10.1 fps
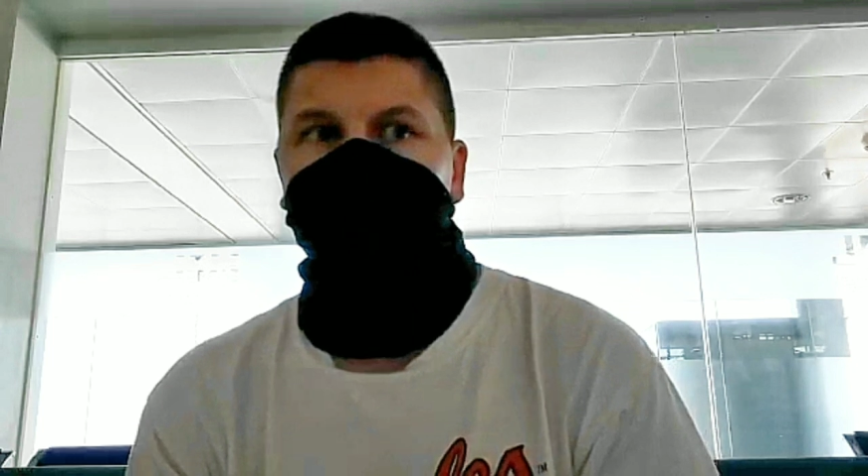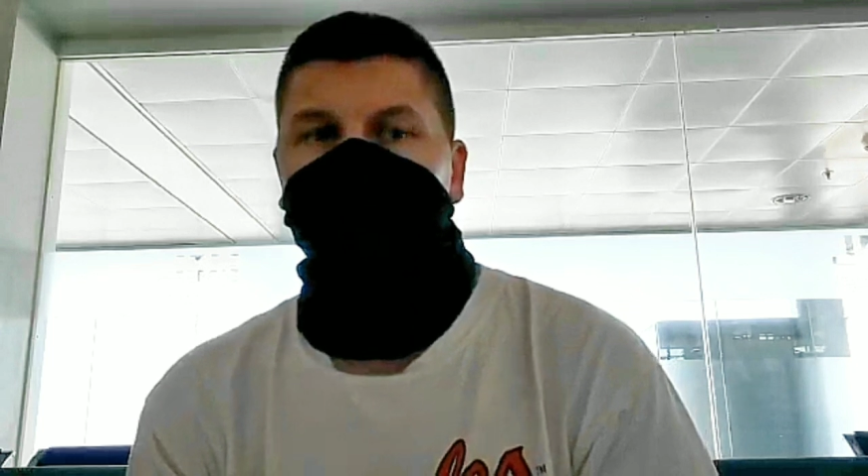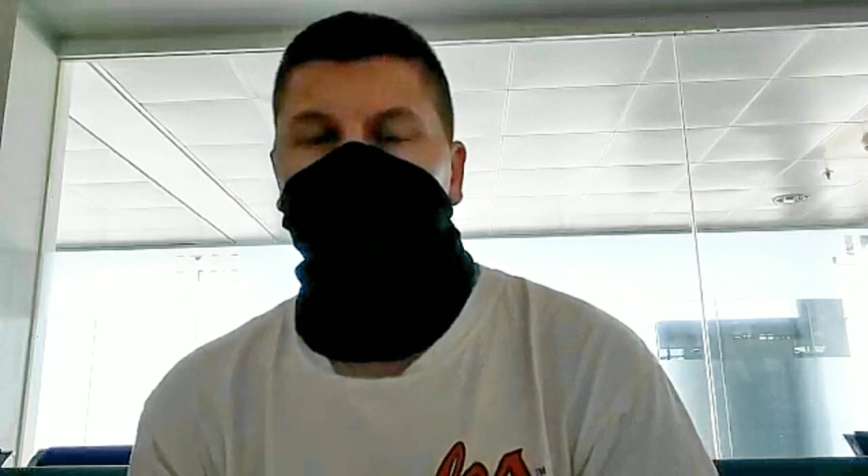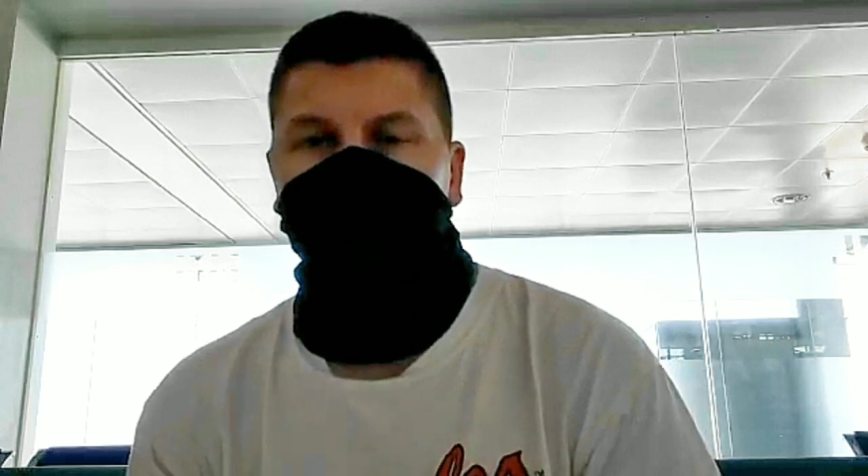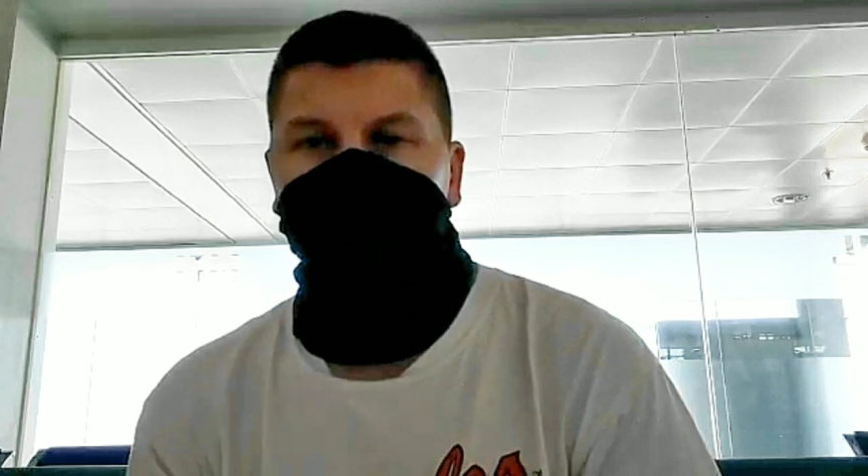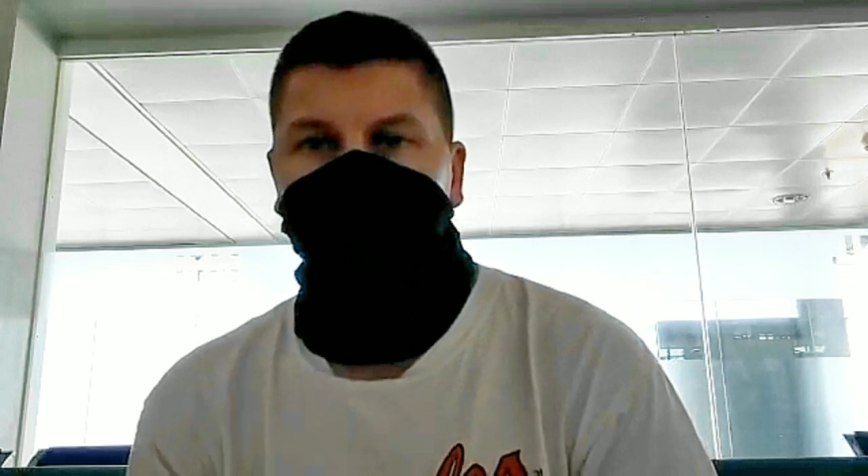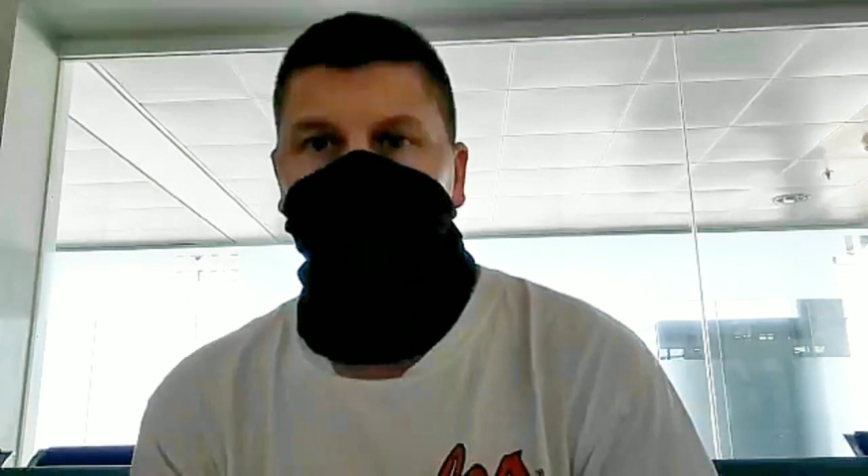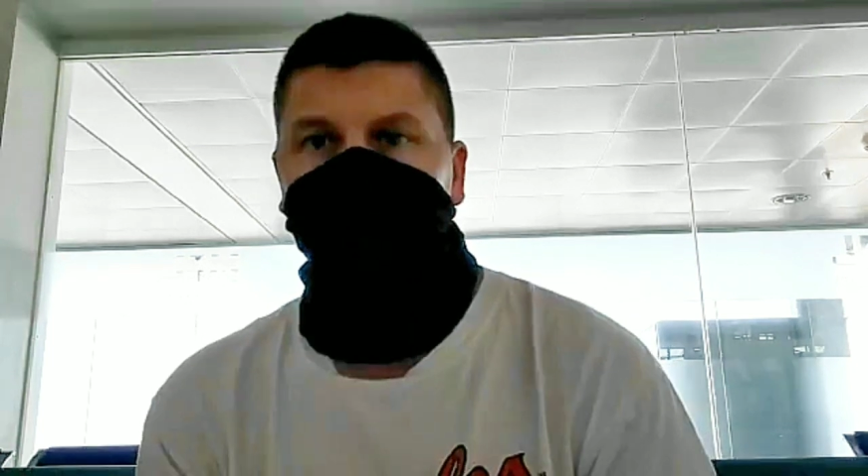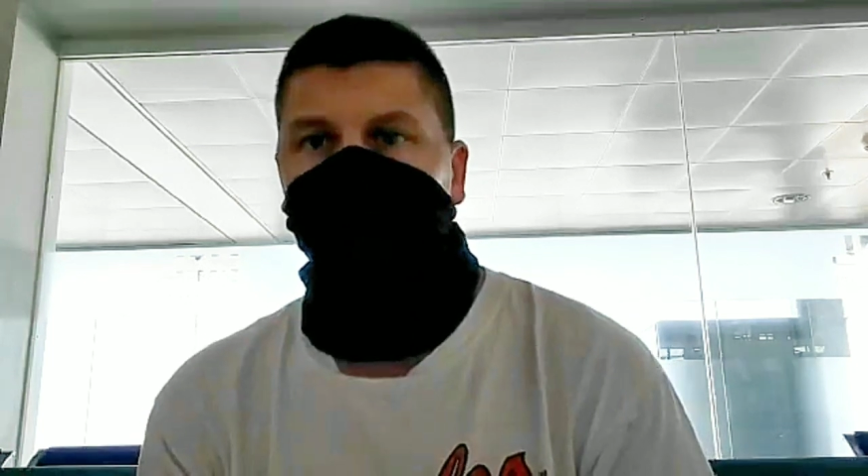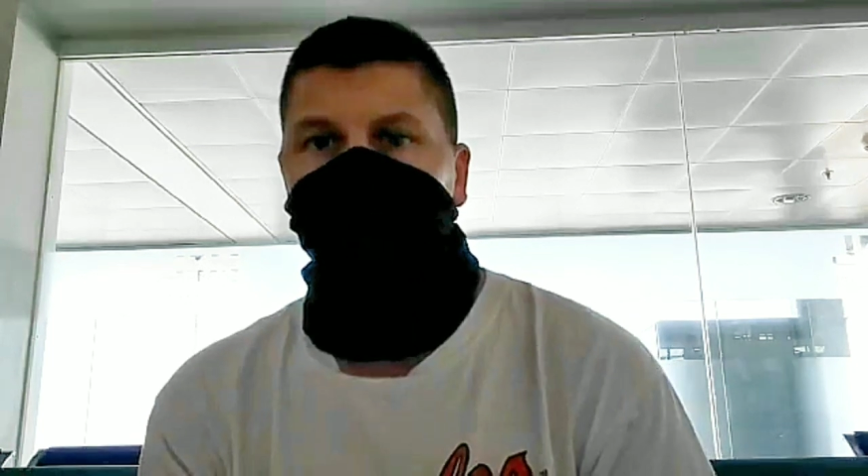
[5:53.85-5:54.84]
went through
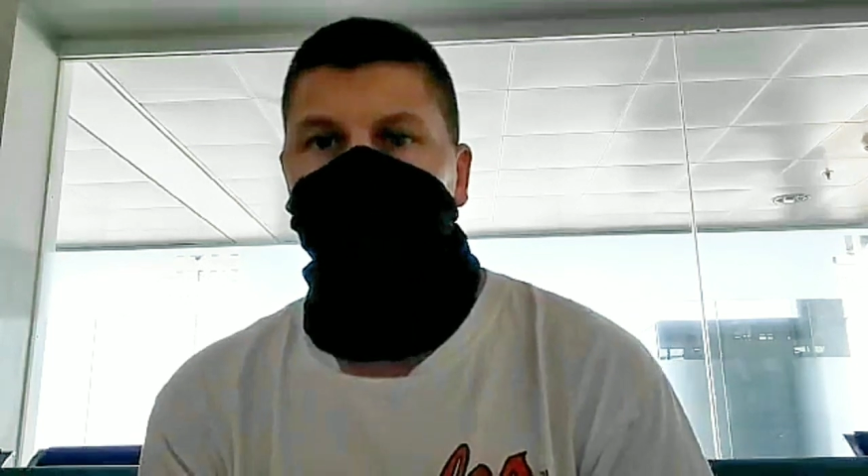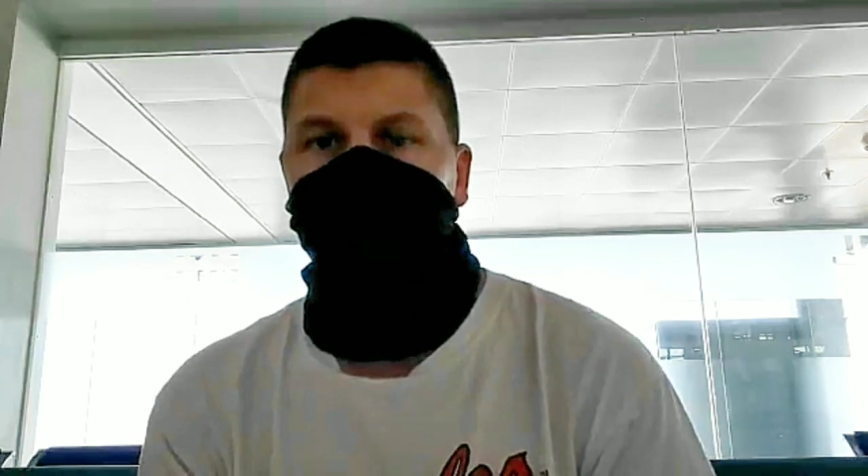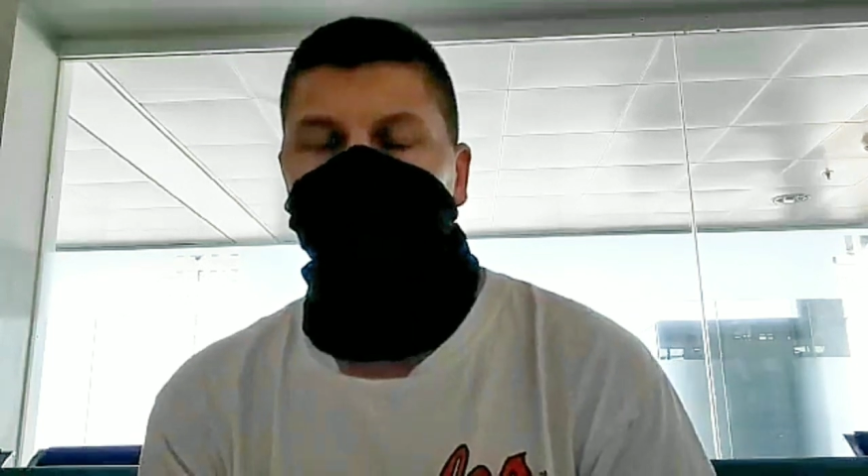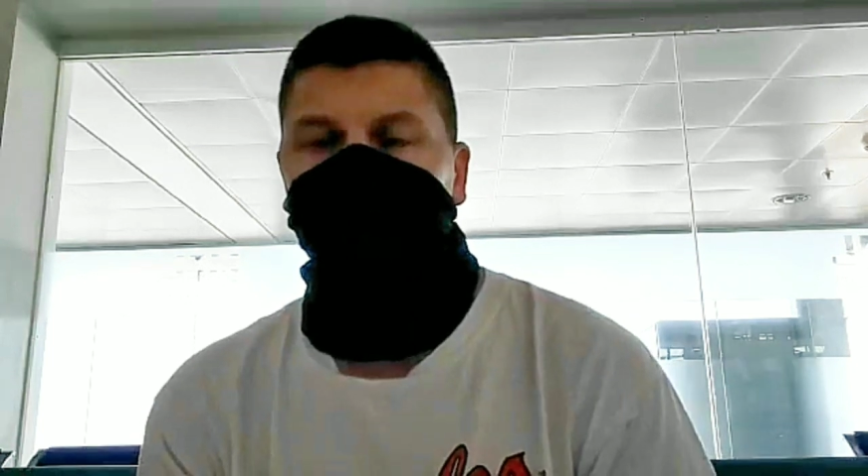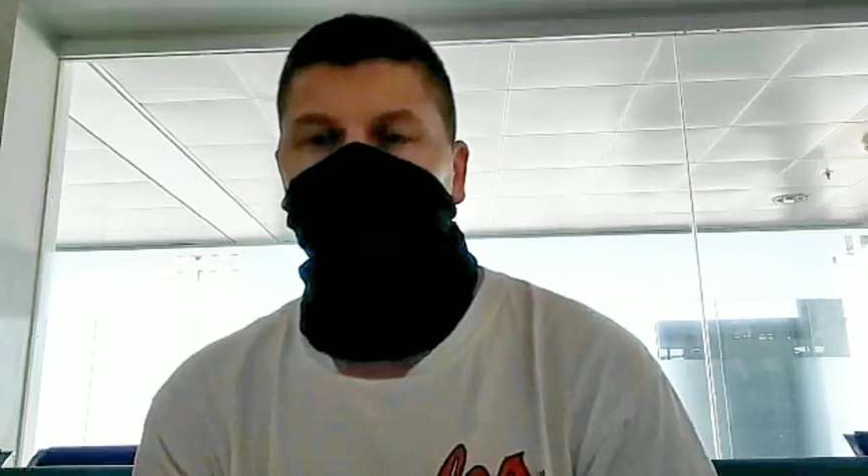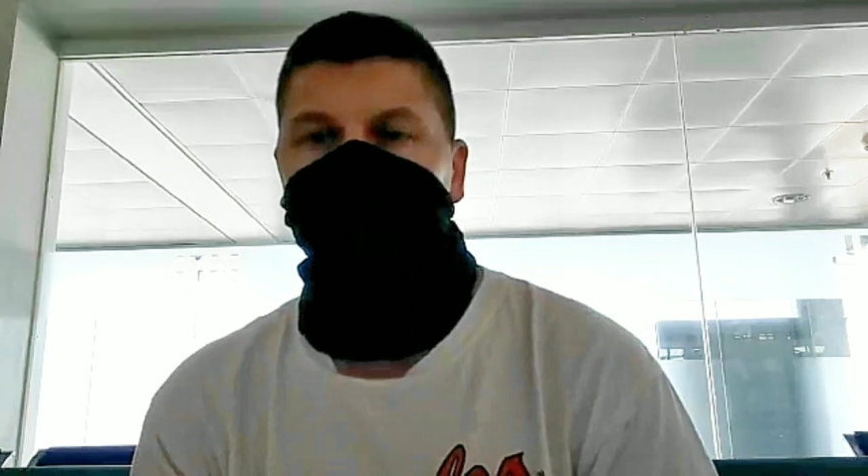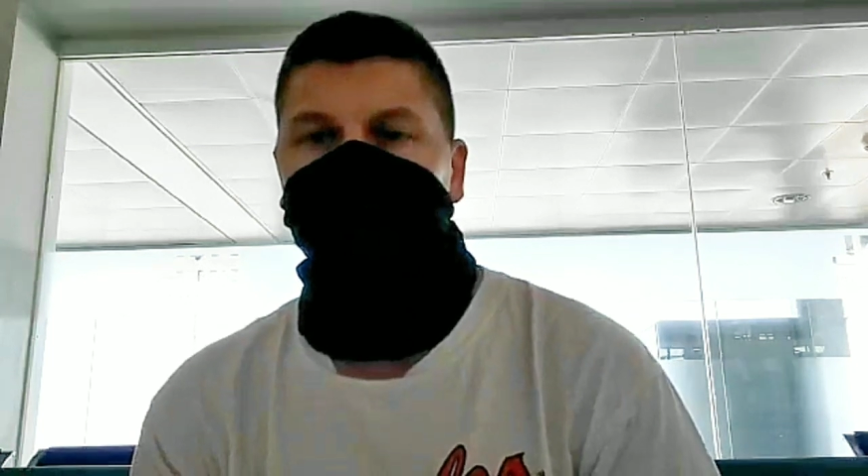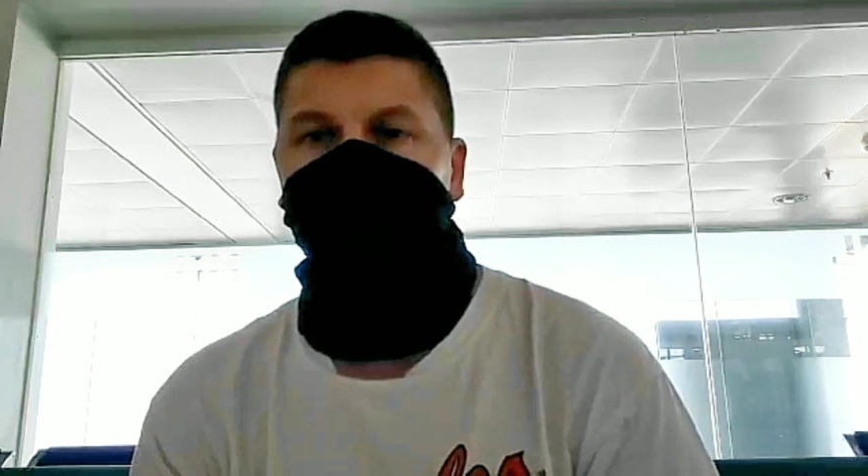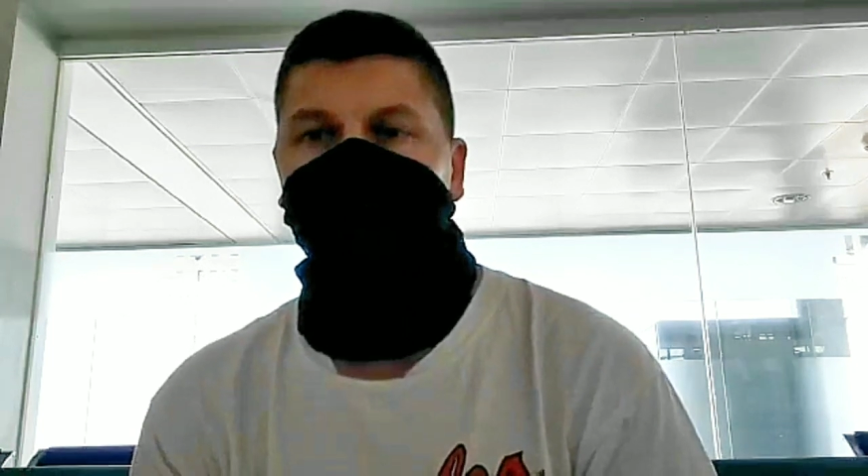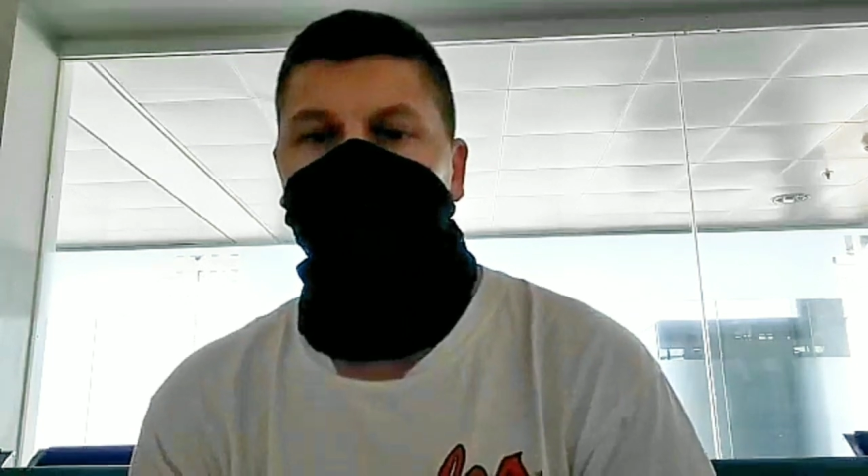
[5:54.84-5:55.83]
security and all that, the first thing,